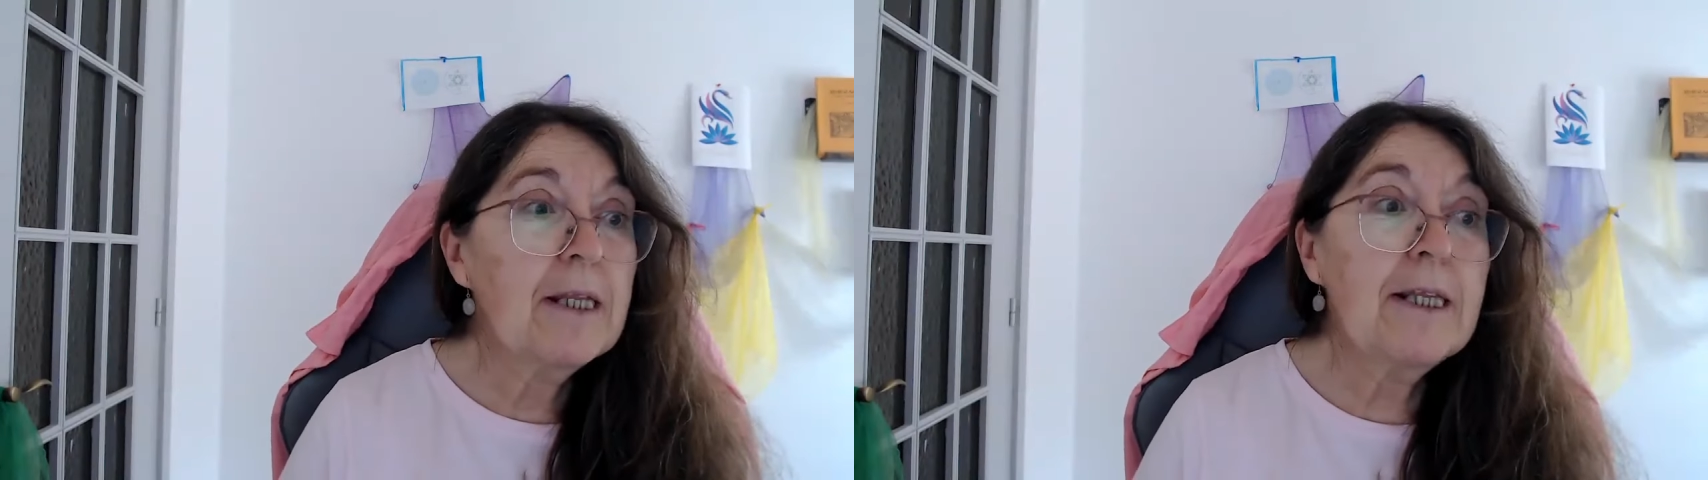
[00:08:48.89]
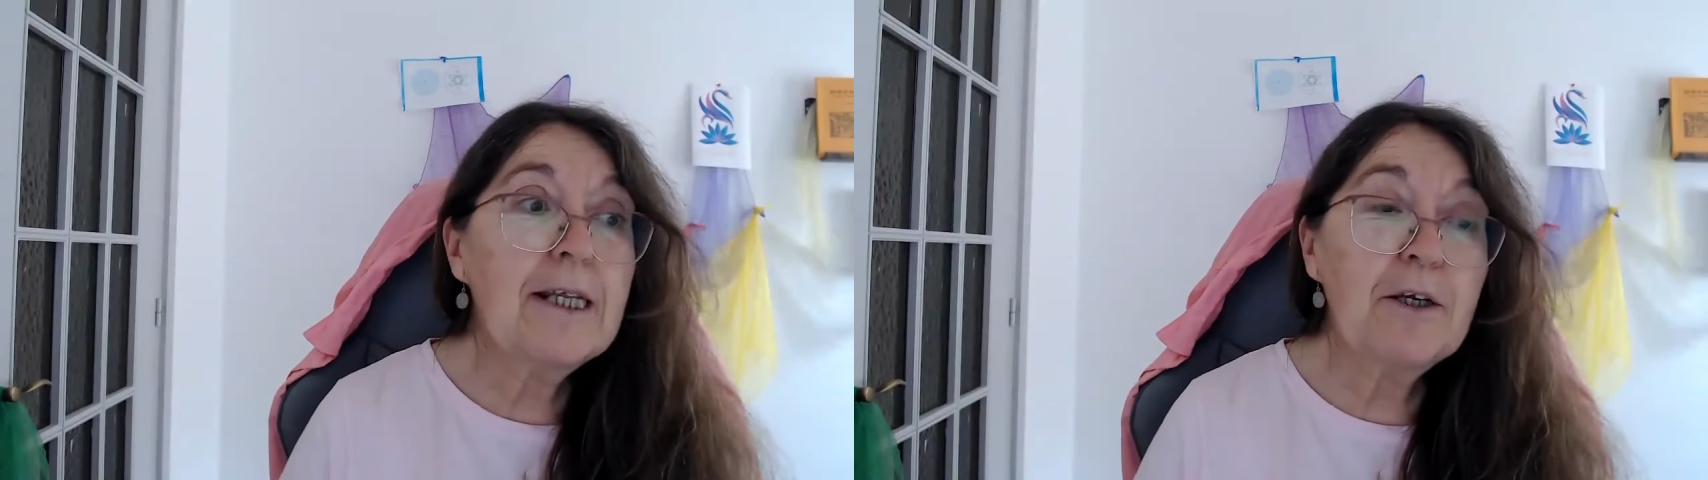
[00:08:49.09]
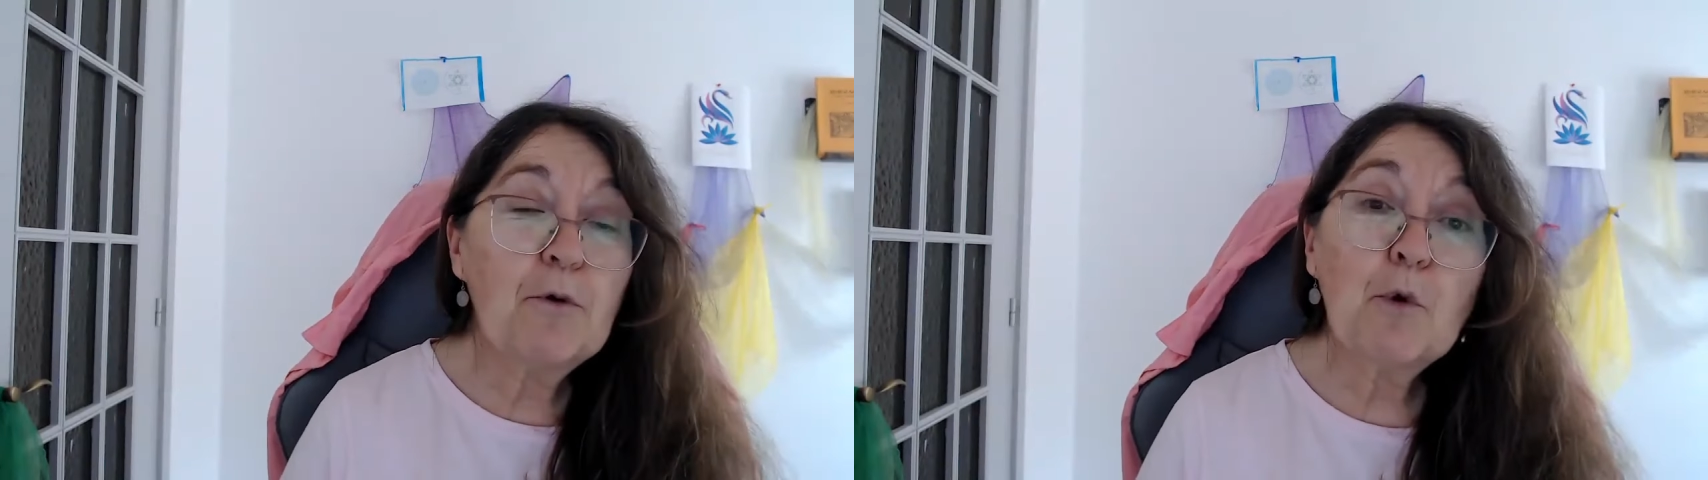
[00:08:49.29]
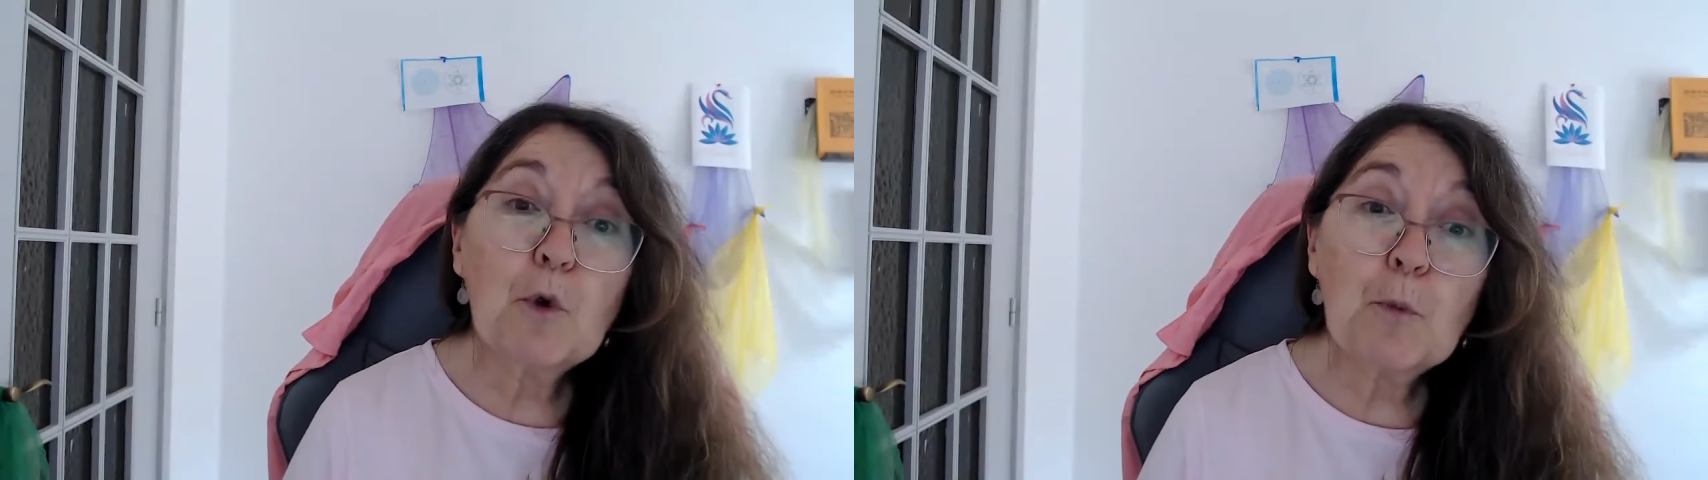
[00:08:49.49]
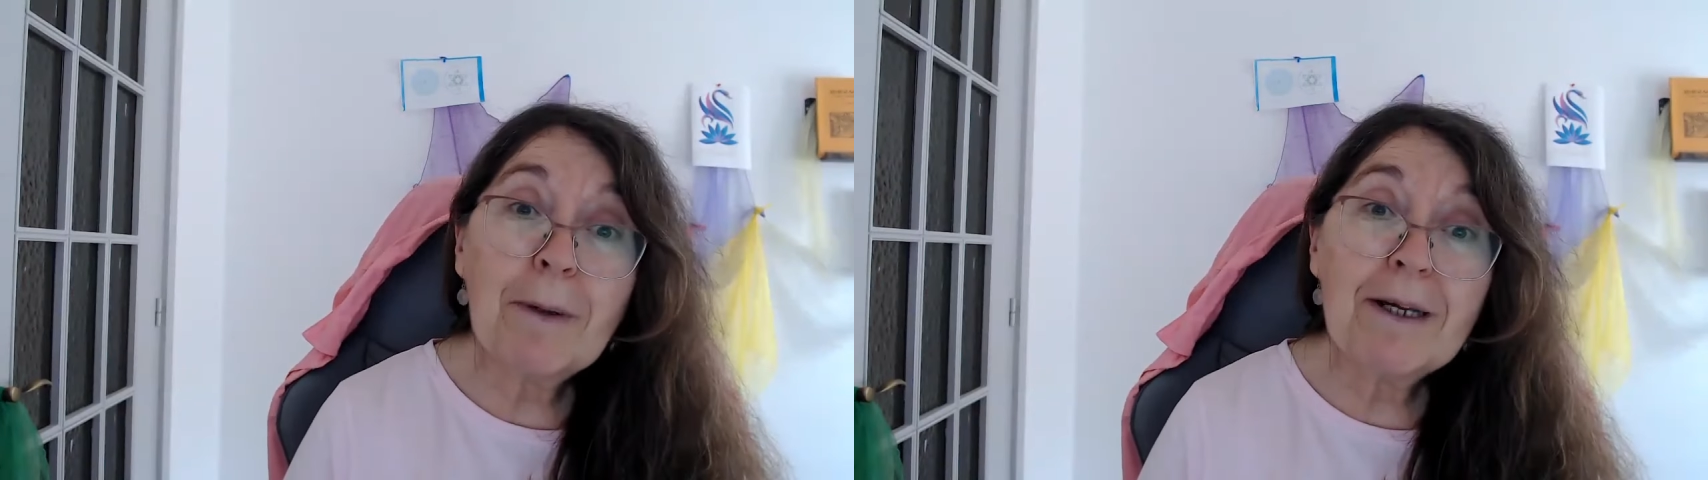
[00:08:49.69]
the
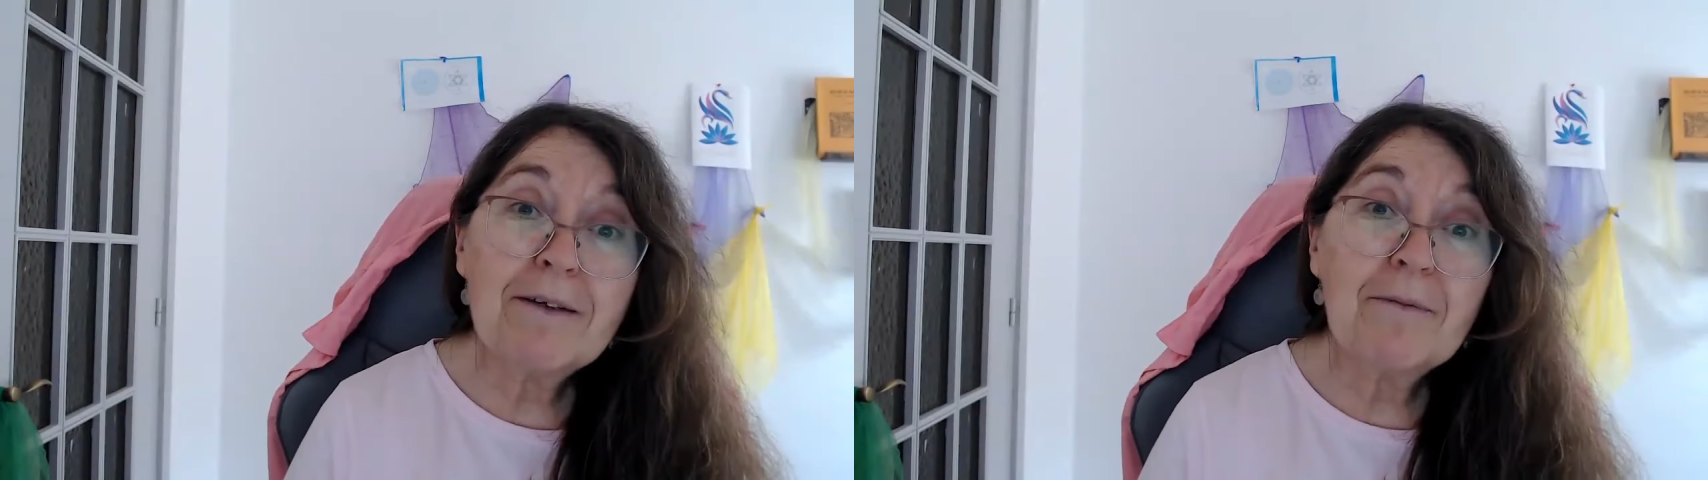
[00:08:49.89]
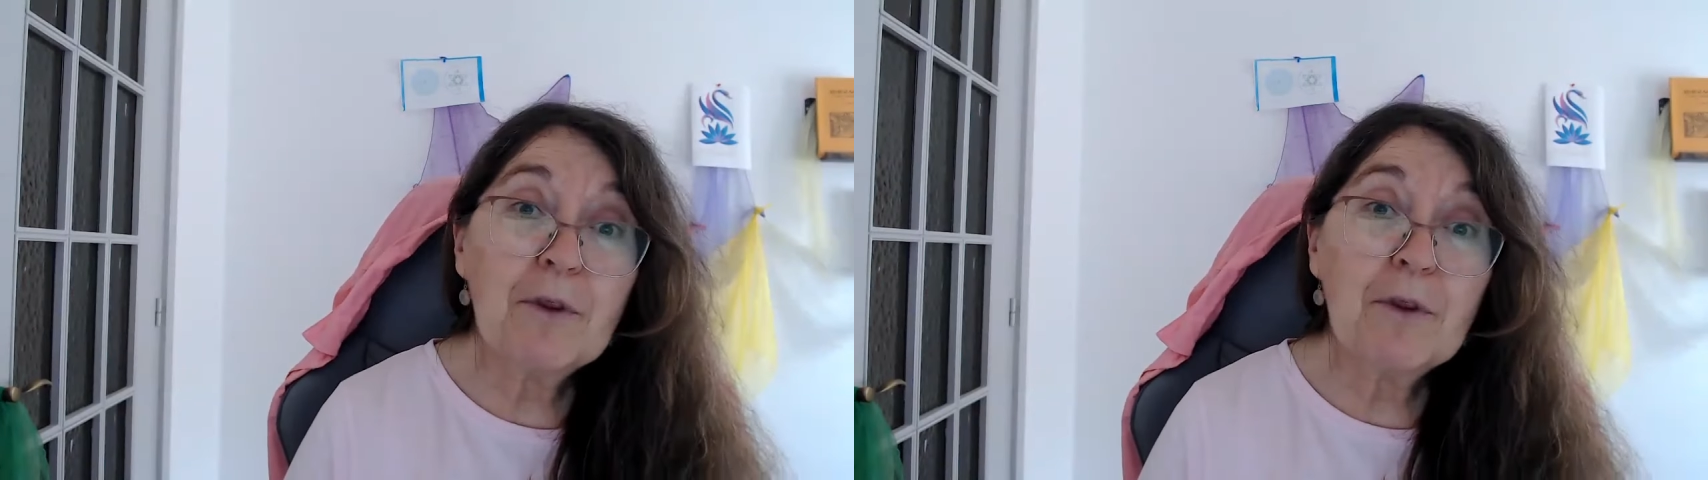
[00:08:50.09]
Urma